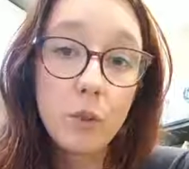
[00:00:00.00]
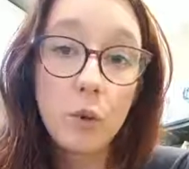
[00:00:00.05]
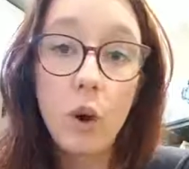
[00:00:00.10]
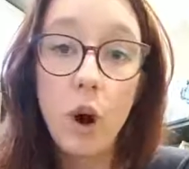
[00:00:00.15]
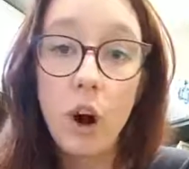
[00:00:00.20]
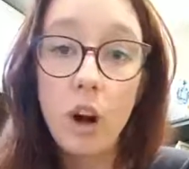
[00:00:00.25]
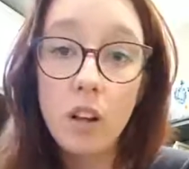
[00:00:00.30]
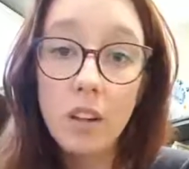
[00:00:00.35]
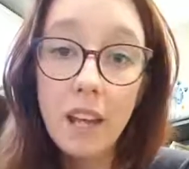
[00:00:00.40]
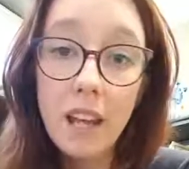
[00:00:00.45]

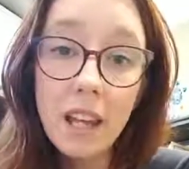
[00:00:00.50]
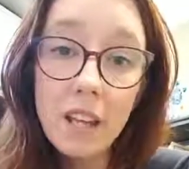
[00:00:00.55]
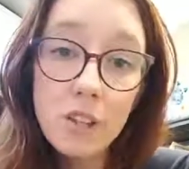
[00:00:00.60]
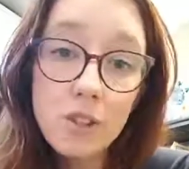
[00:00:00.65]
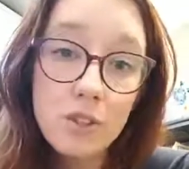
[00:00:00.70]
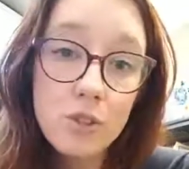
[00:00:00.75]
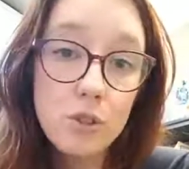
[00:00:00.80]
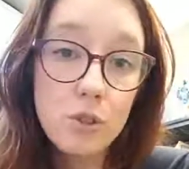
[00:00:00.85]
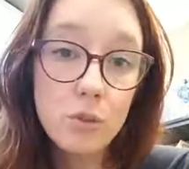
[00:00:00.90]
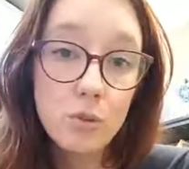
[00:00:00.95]
call
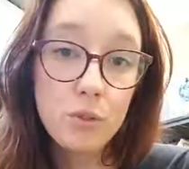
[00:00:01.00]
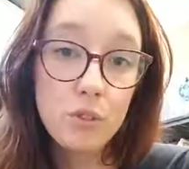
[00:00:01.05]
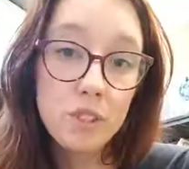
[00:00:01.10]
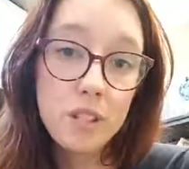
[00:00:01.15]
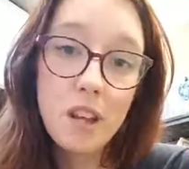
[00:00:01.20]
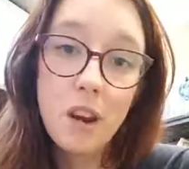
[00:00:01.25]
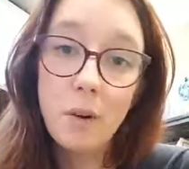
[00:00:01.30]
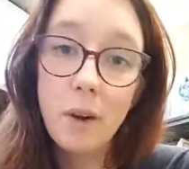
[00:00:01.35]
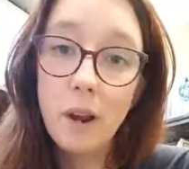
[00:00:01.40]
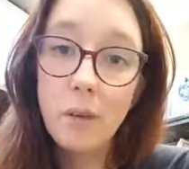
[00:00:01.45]
into
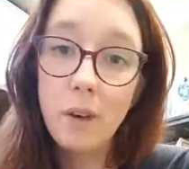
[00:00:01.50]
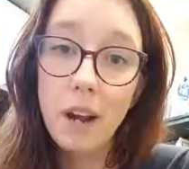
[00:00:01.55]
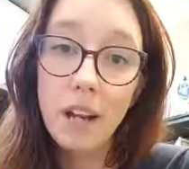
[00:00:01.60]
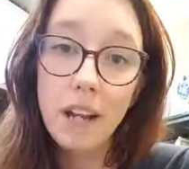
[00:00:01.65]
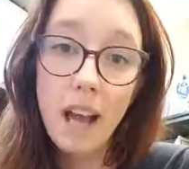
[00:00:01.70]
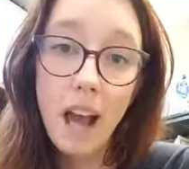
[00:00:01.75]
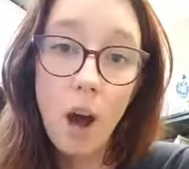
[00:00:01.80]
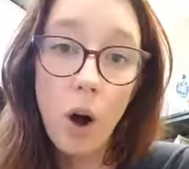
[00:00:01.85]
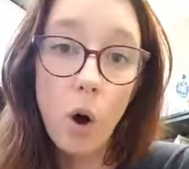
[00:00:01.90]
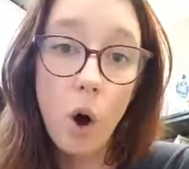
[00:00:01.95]
CRA right
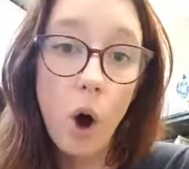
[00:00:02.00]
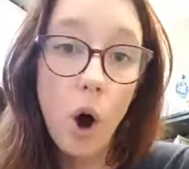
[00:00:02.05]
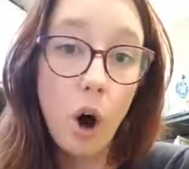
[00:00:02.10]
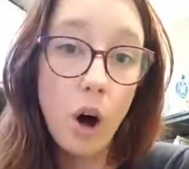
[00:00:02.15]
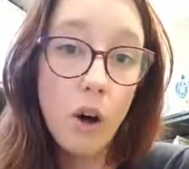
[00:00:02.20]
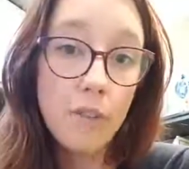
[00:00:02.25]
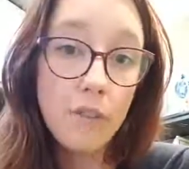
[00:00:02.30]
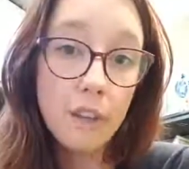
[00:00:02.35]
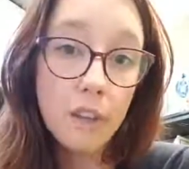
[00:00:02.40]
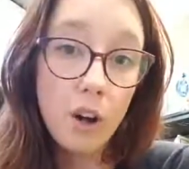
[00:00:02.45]
now
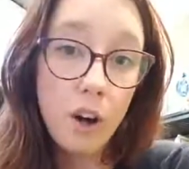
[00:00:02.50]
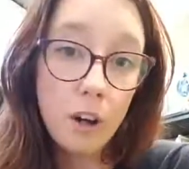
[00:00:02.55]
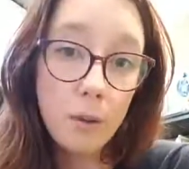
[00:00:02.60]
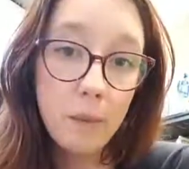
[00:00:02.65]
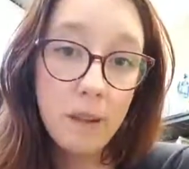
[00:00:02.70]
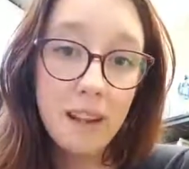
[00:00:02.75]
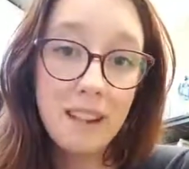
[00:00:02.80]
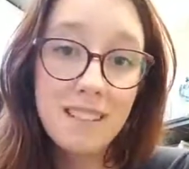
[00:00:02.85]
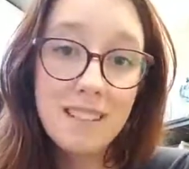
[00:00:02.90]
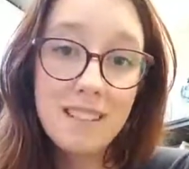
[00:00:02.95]
on the
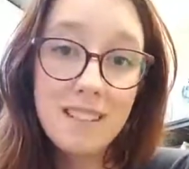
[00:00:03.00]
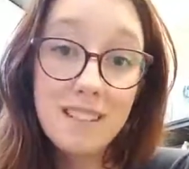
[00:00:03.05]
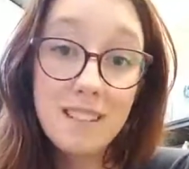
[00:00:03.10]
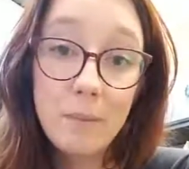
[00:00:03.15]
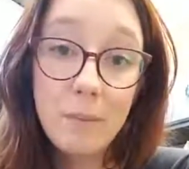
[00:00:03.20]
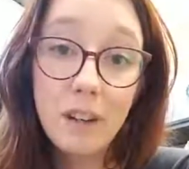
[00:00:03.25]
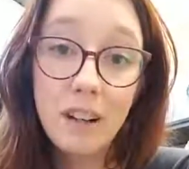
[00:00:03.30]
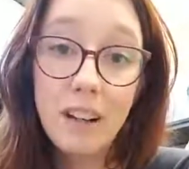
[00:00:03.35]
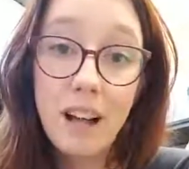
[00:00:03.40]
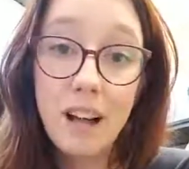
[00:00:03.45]
automated
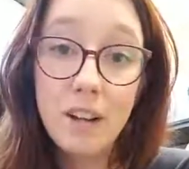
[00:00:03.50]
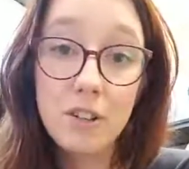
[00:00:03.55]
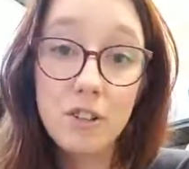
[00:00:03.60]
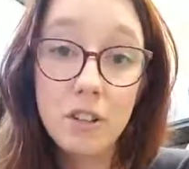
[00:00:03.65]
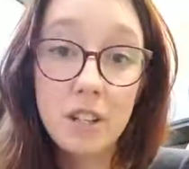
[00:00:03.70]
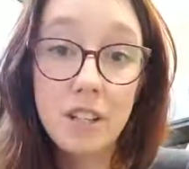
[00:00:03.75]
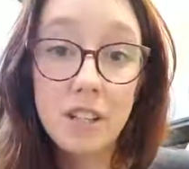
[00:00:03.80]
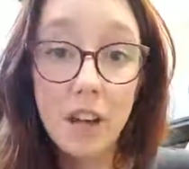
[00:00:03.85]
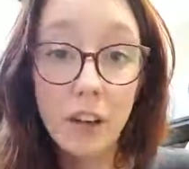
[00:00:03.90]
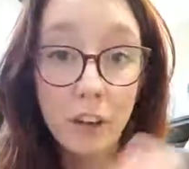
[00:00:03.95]
system, it'll
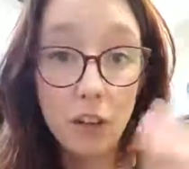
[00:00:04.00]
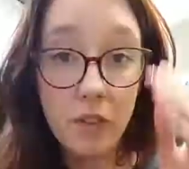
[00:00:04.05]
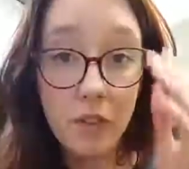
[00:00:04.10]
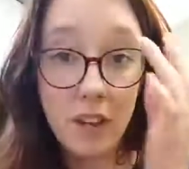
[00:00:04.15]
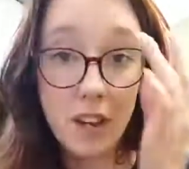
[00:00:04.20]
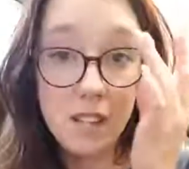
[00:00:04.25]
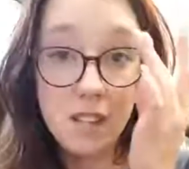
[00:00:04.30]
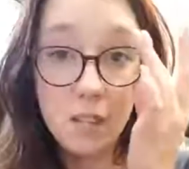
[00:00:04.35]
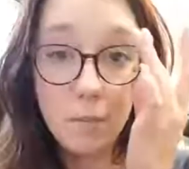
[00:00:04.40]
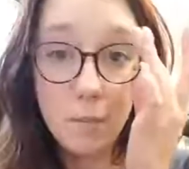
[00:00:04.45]
actually tell you
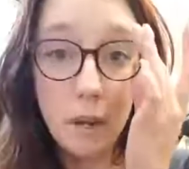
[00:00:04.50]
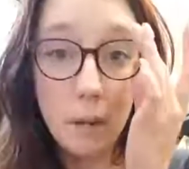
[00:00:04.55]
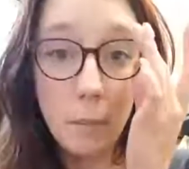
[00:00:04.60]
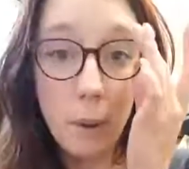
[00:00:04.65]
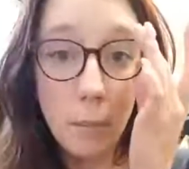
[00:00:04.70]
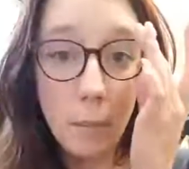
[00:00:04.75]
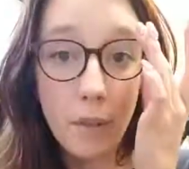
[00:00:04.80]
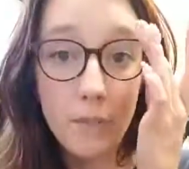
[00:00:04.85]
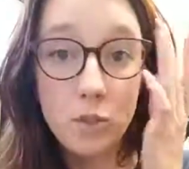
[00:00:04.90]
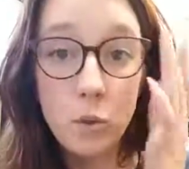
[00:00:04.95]
that it's a
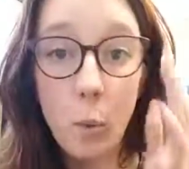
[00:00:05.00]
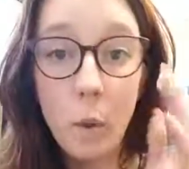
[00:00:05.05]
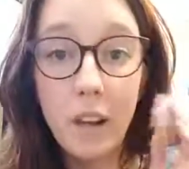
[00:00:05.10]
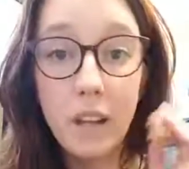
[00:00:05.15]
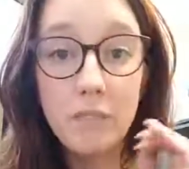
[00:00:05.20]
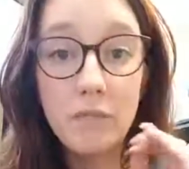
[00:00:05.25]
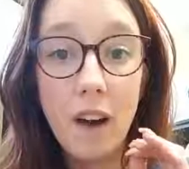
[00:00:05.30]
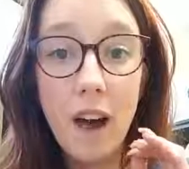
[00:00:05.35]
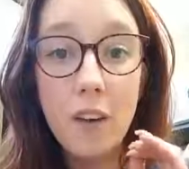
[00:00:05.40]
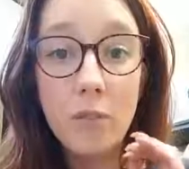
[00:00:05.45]
minimum of
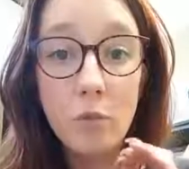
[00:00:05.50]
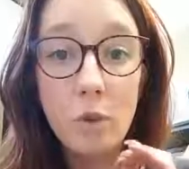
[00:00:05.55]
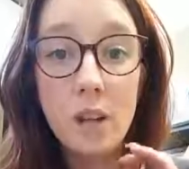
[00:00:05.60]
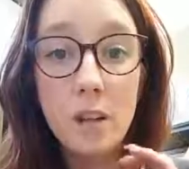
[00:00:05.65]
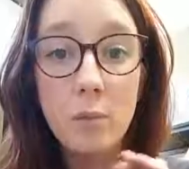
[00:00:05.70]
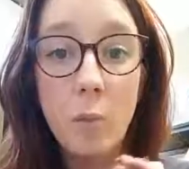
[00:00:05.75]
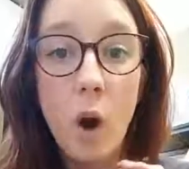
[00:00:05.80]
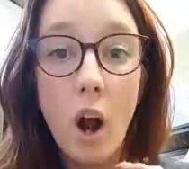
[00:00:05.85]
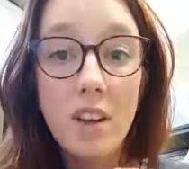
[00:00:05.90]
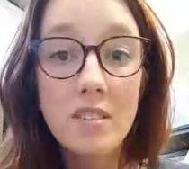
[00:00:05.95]

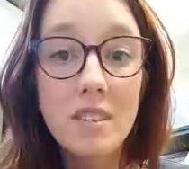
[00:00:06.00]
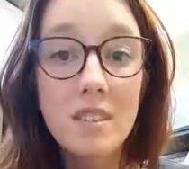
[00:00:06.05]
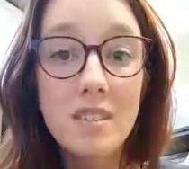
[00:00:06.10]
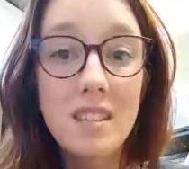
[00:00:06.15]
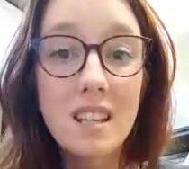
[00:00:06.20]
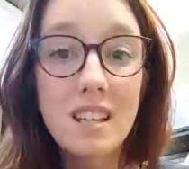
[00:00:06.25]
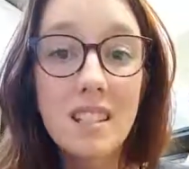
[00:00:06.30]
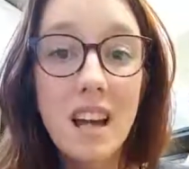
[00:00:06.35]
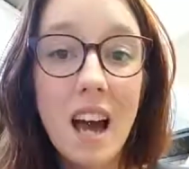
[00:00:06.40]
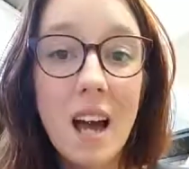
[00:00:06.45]
25-week
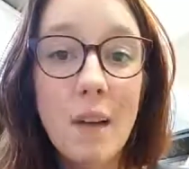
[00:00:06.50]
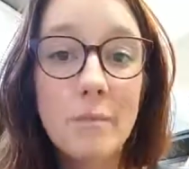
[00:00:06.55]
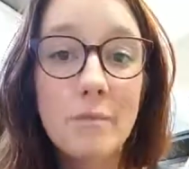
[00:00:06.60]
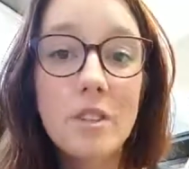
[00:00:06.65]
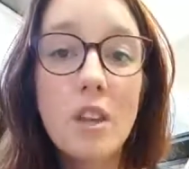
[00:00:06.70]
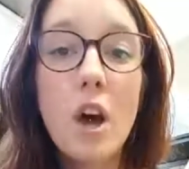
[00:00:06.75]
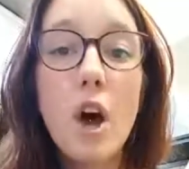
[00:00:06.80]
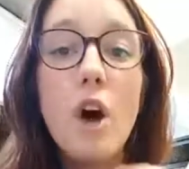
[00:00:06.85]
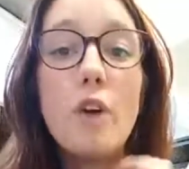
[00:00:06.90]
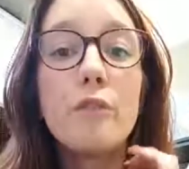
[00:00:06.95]
processing times
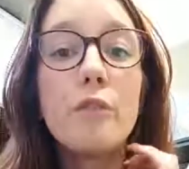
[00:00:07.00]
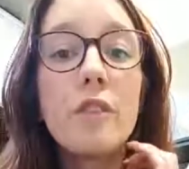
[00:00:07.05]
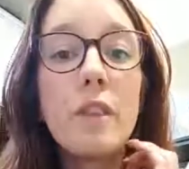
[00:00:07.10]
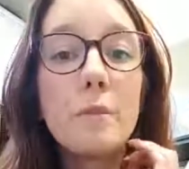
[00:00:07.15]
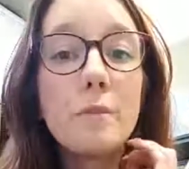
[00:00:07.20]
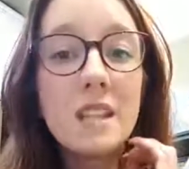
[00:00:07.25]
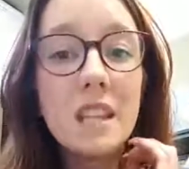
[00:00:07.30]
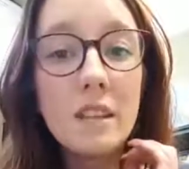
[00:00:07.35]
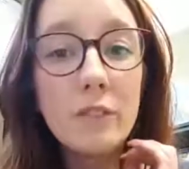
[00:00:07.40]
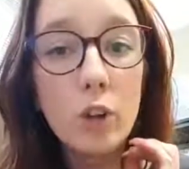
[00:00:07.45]
for
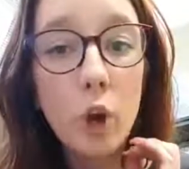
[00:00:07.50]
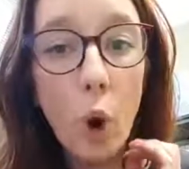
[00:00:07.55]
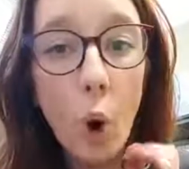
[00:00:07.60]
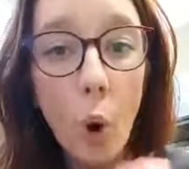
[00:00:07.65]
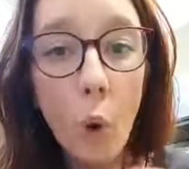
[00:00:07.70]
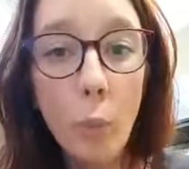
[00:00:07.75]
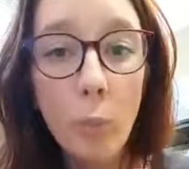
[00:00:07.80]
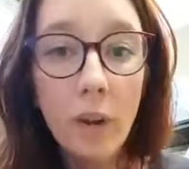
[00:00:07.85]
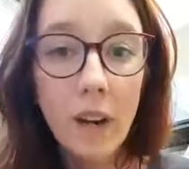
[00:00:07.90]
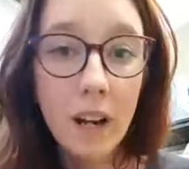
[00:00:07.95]
them to even
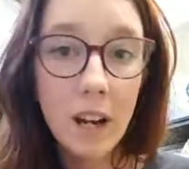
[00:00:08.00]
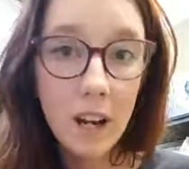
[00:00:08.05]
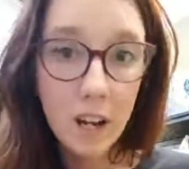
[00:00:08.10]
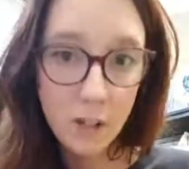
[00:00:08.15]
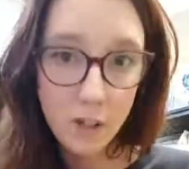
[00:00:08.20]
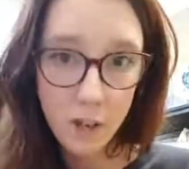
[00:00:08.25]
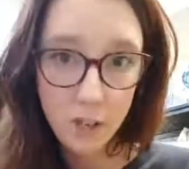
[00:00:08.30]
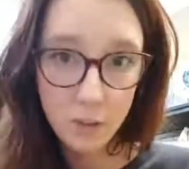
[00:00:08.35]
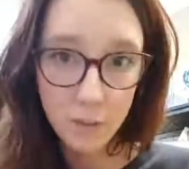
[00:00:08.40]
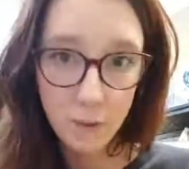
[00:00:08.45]
open an
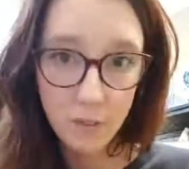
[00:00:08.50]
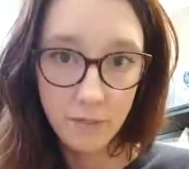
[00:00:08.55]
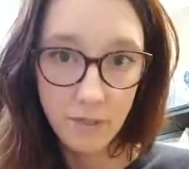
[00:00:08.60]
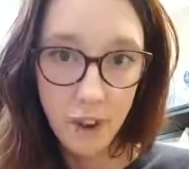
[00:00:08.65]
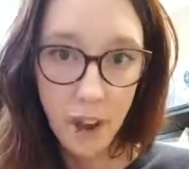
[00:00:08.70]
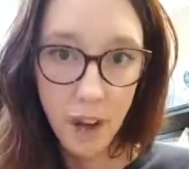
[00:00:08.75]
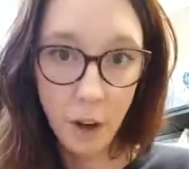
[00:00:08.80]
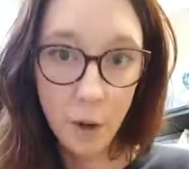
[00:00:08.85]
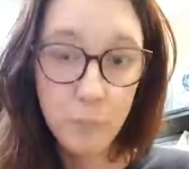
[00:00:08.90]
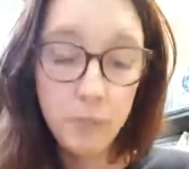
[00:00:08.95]
adjustment
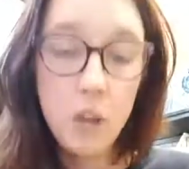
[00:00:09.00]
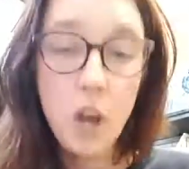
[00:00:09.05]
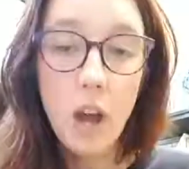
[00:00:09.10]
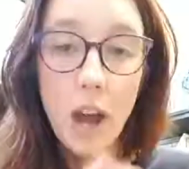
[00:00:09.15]
file.